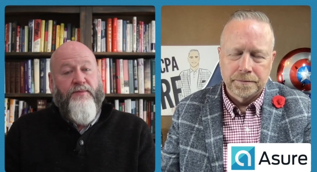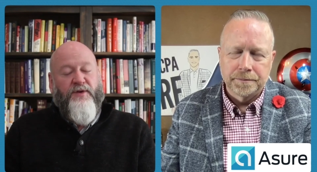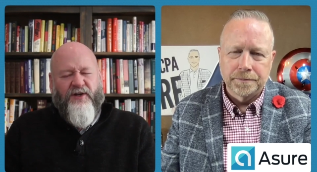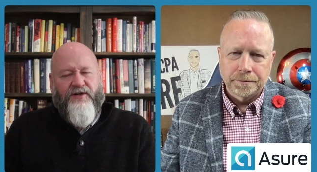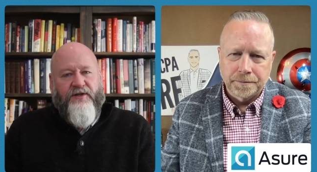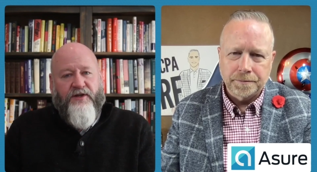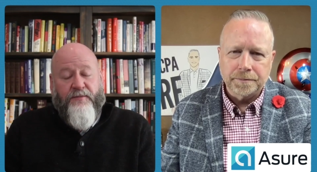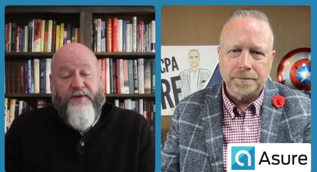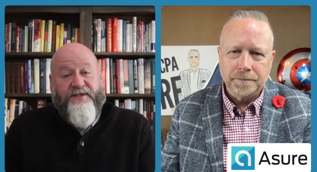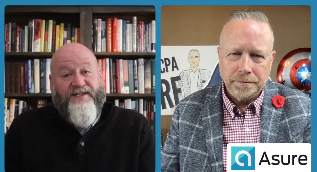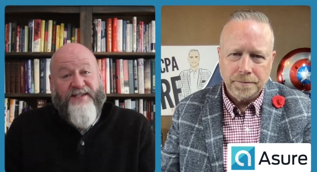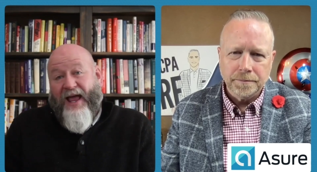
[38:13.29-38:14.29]
Speaker 1: your, your
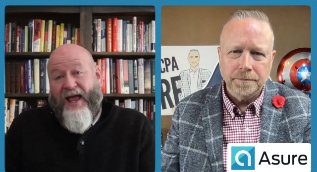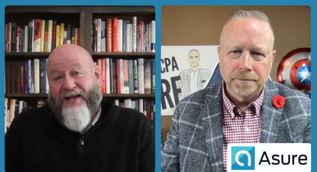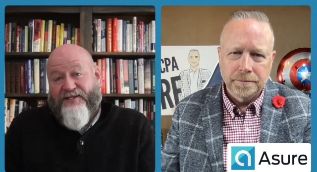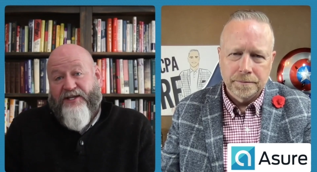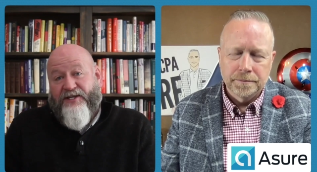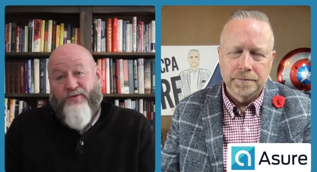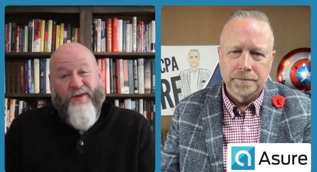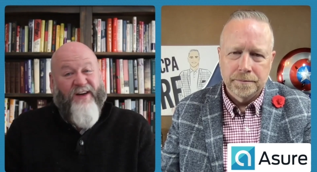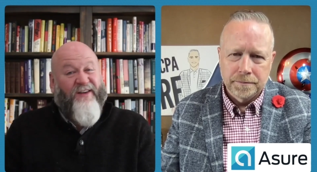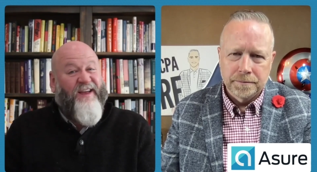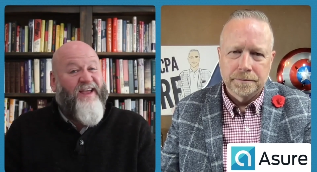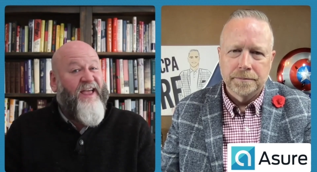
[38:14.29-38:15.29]
business as is without
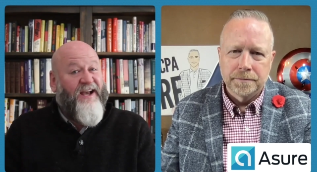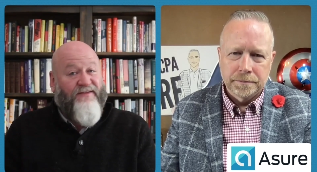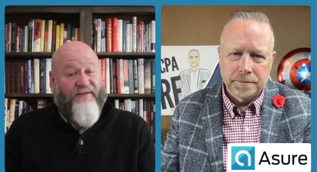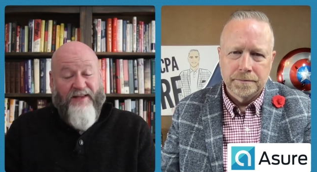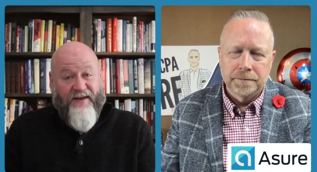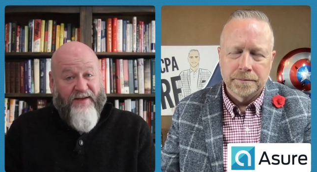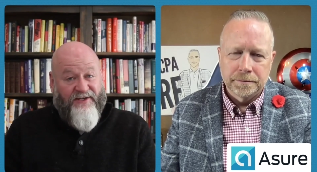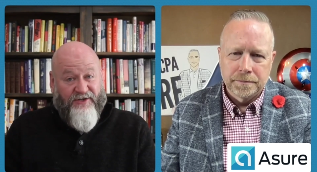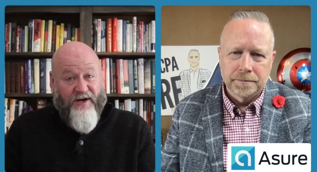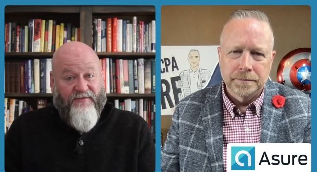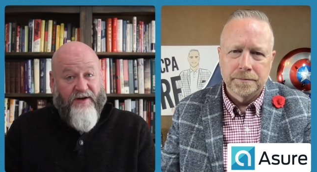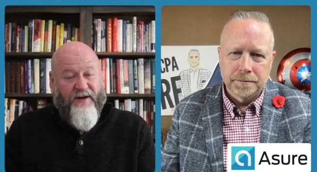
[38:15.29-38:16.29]
a heck of a lot of extra
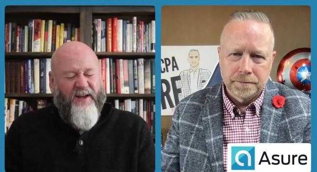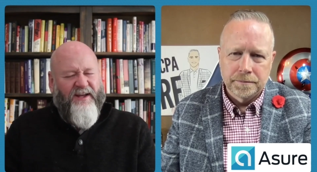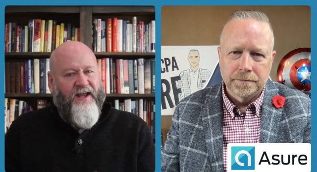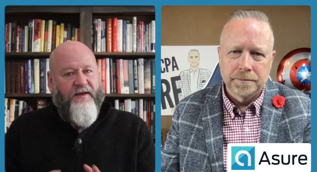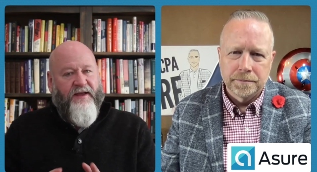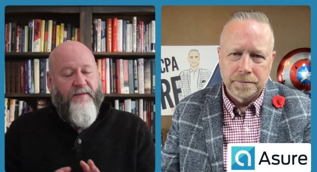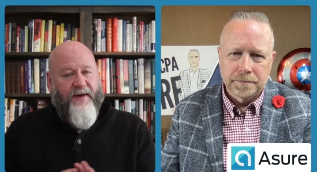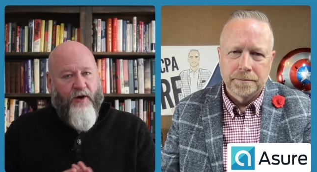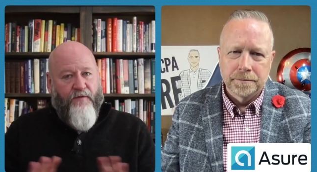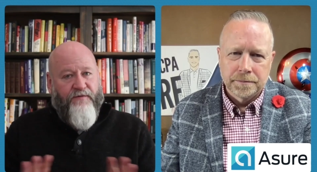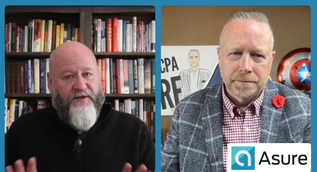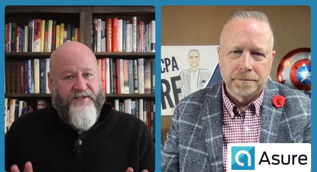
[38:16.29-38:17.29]
effort. Am I
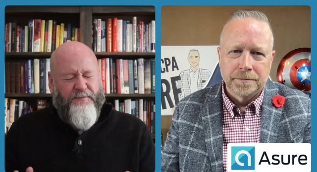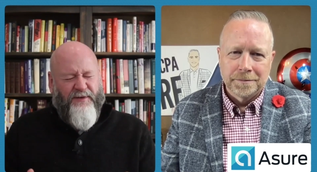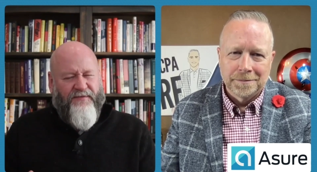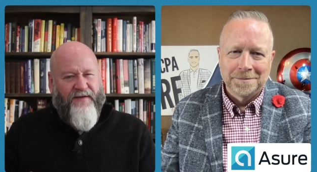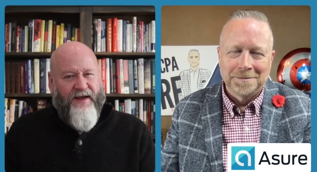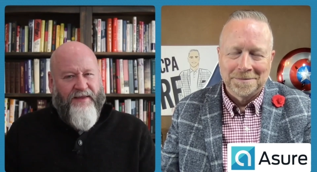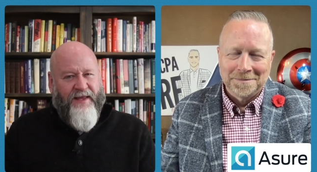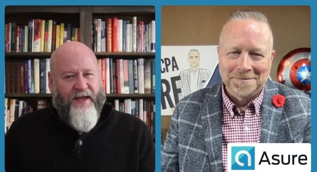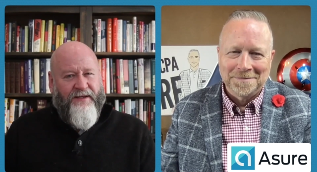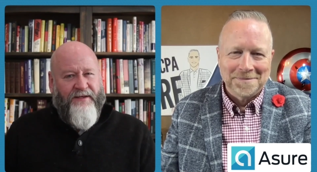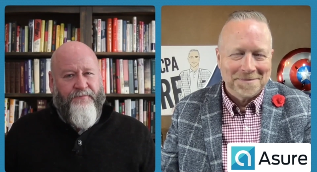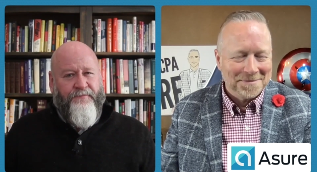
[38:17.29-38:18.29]
oversimplifying
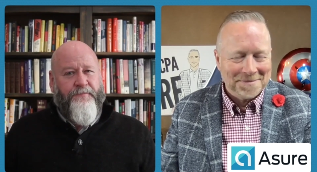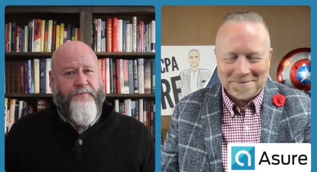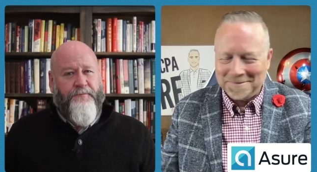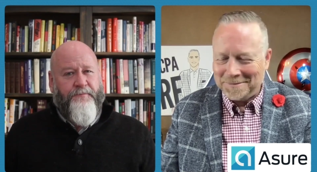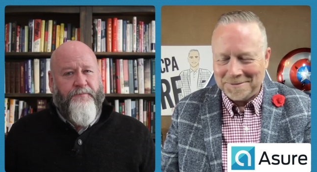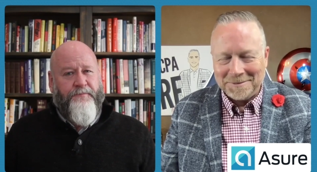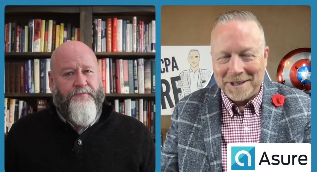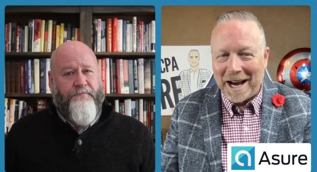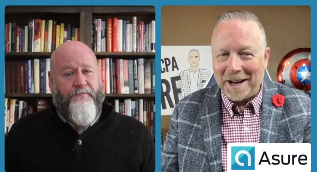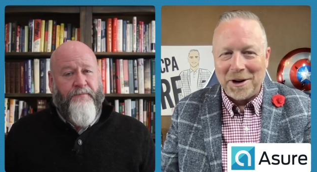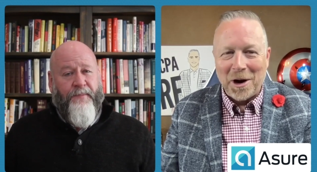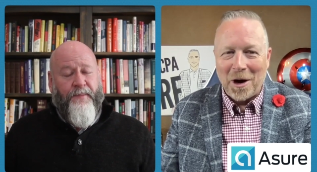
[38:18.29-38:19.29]
that?
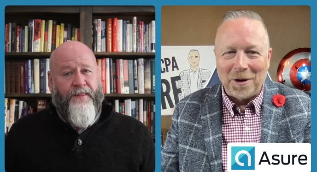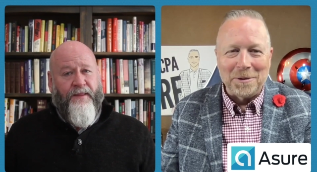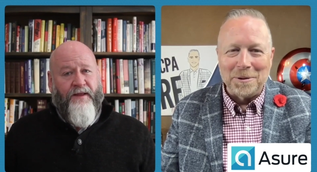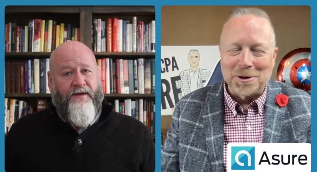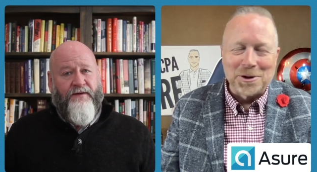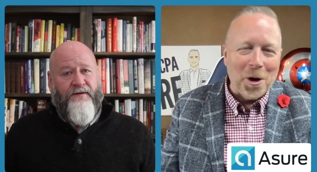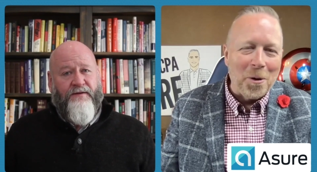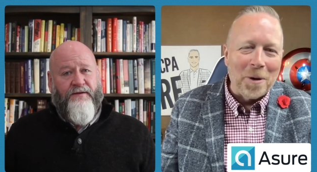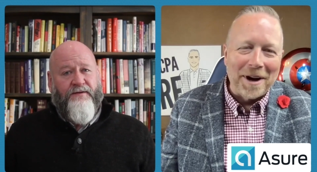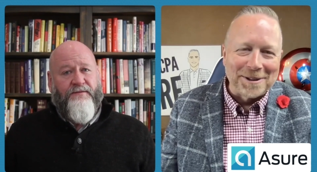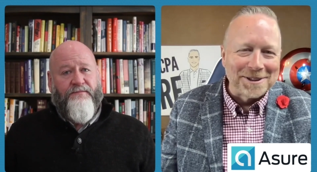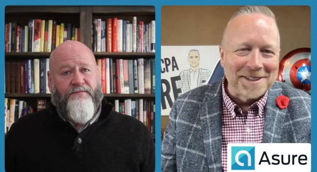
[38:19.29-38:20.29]
Speaker 2: Not at all. It was so
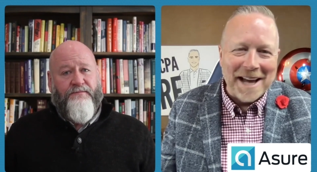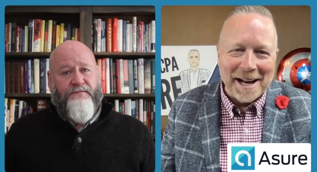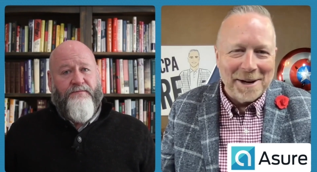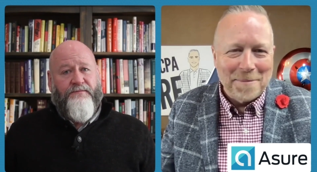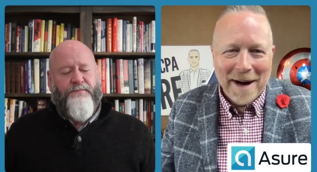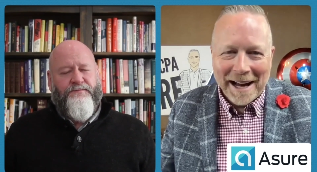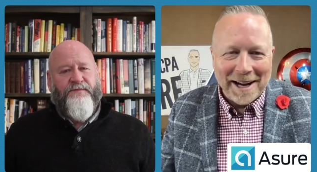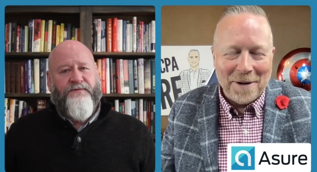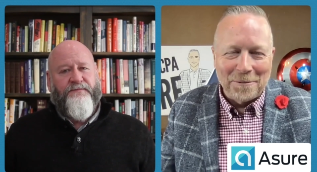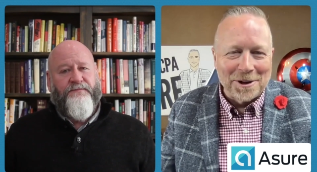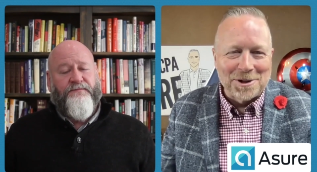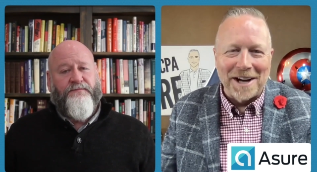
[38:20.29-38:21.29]
well stated, Mike. I
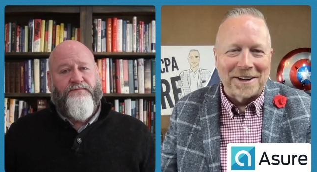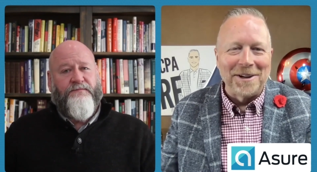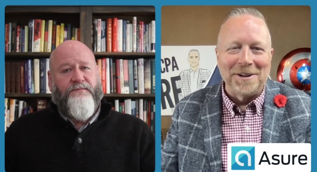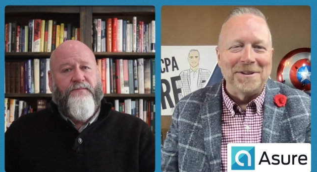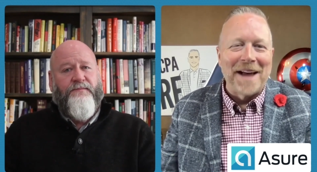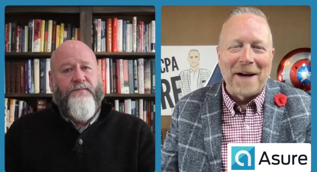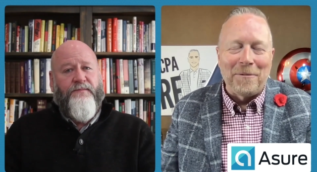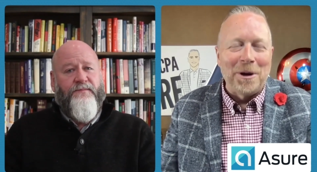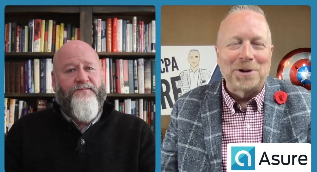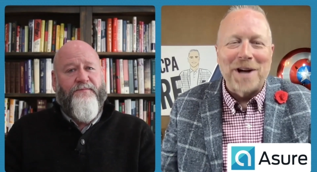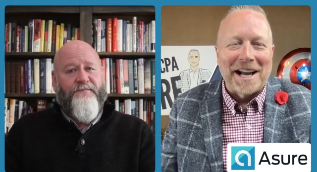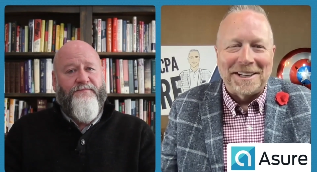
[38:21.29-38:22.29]
wish I could I
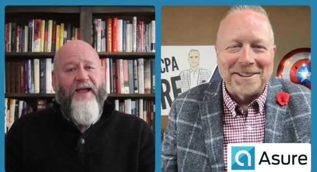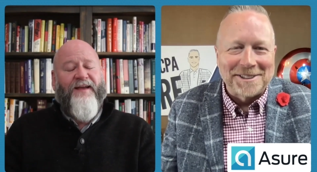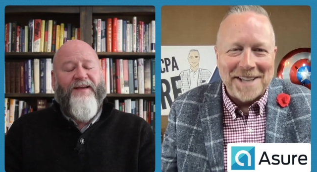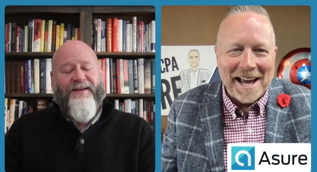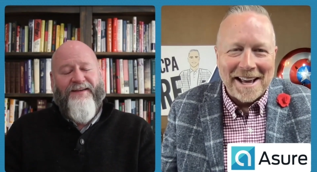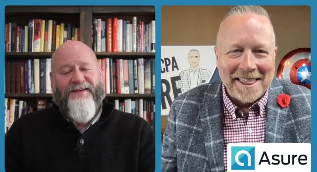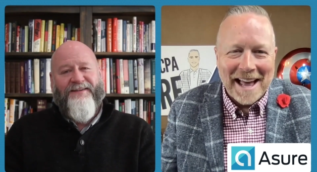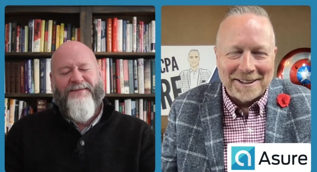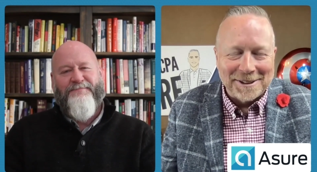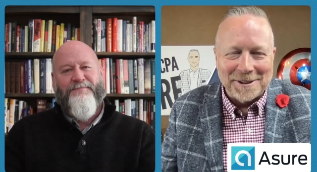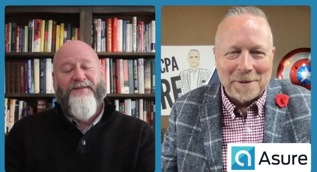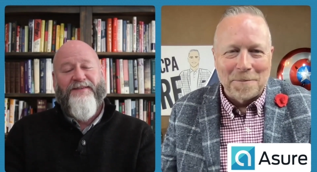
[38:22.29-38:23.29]
wish I could say it
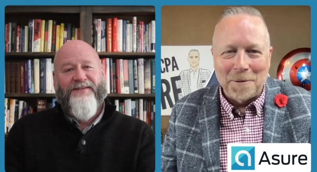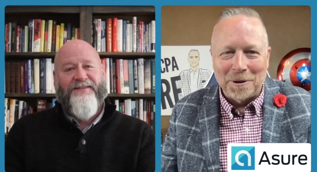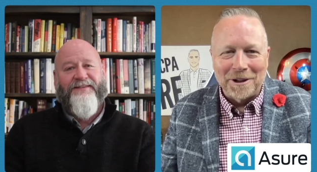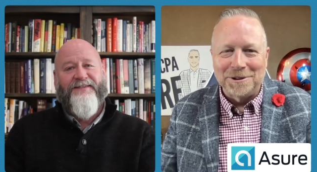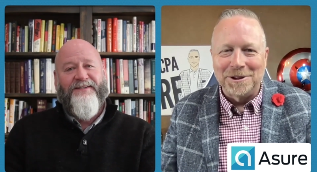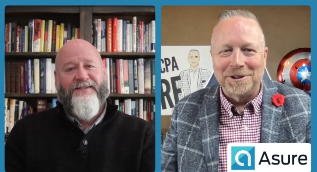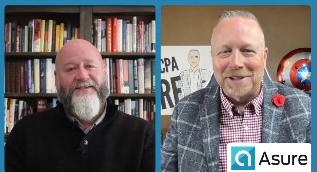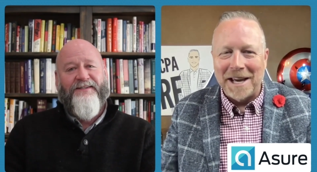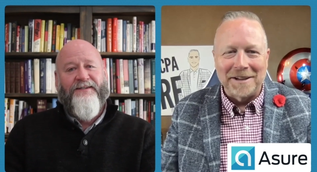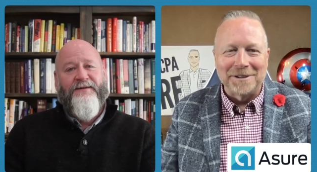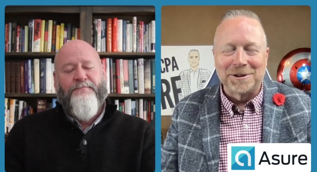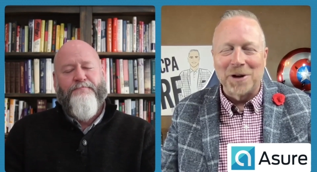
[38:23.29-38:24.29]
that simple because you
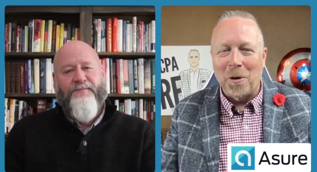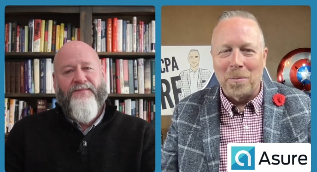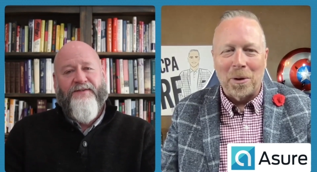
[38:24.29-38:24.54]
said it so